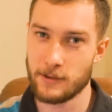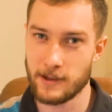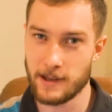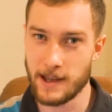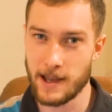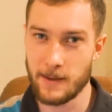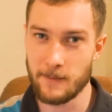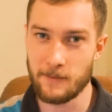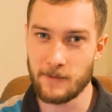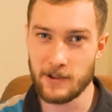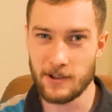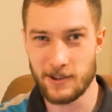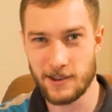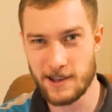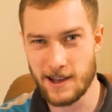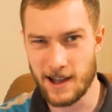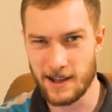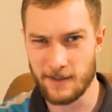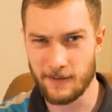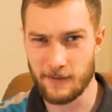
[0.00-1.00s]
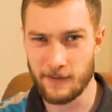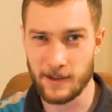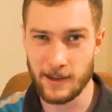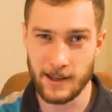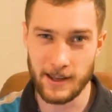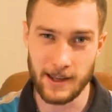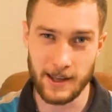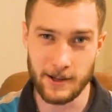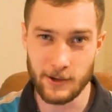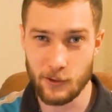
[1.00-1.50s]
game feels kind of
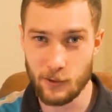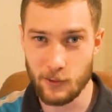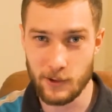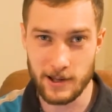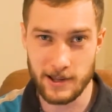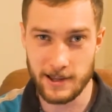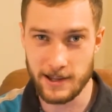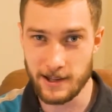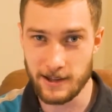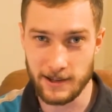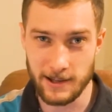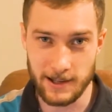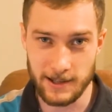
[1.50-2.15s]
increasingly